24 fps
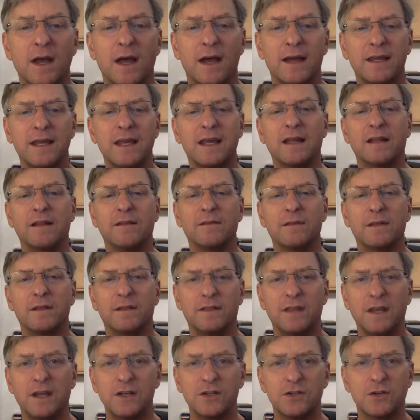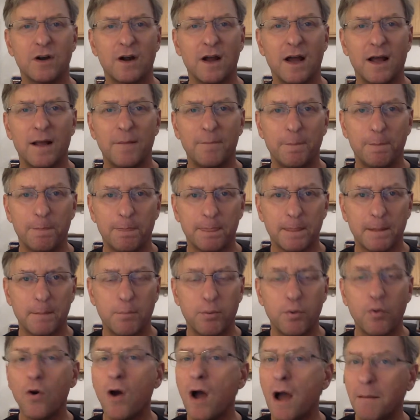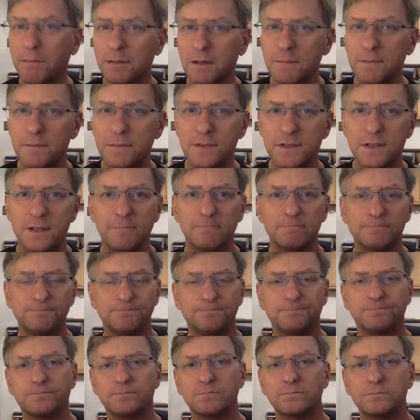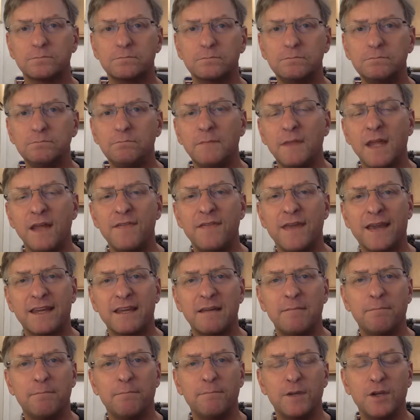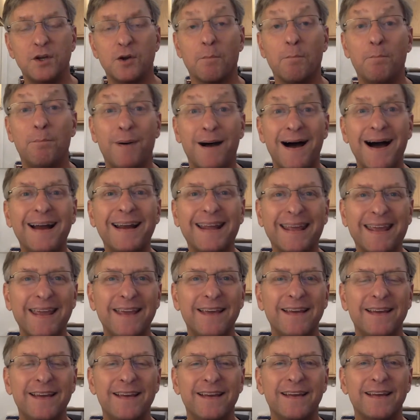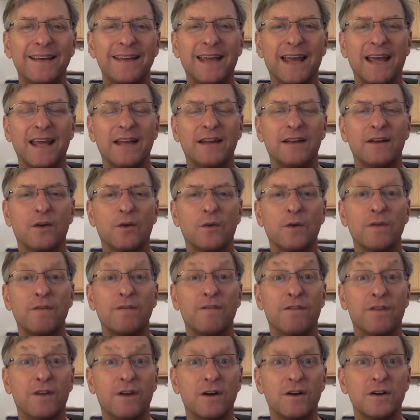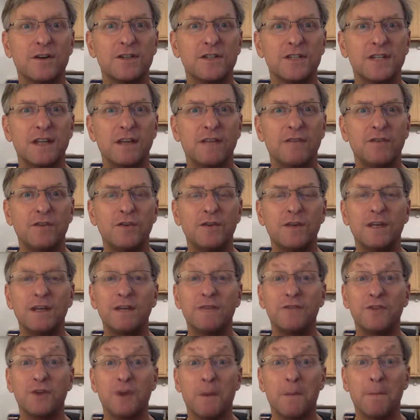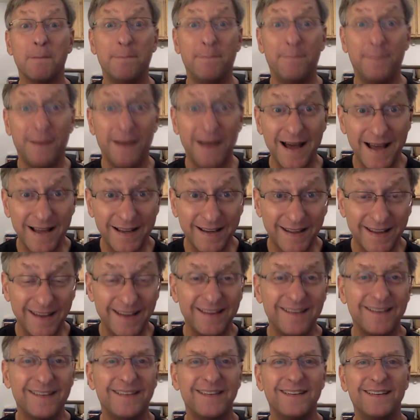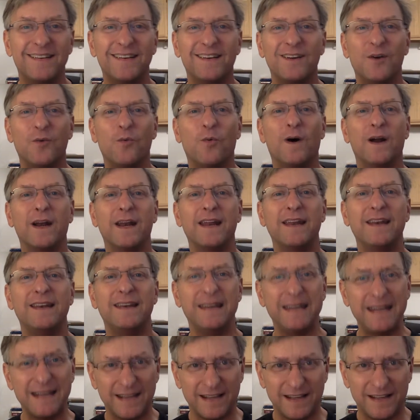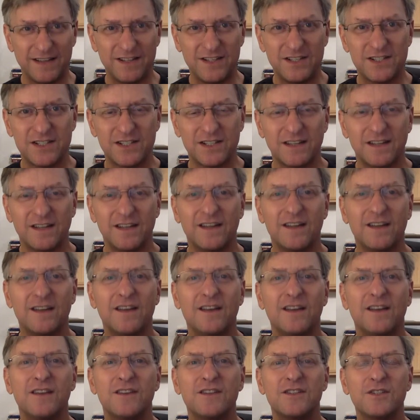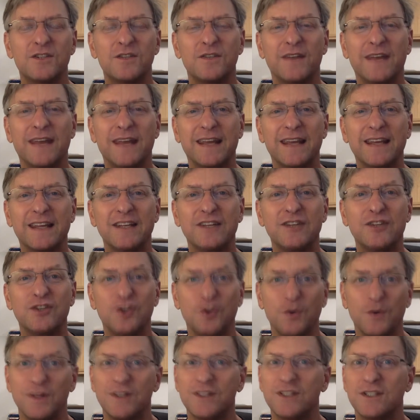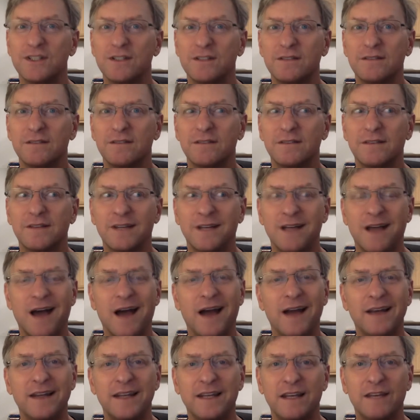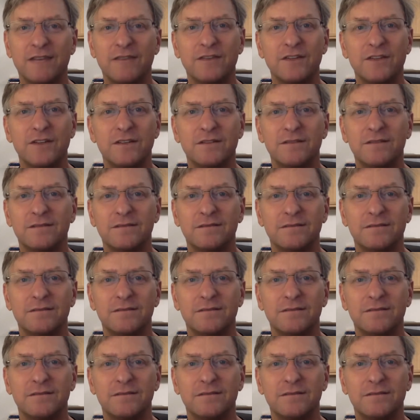again, these are problems that can your body can reverse if you give your body what it needs so that it can do its God-given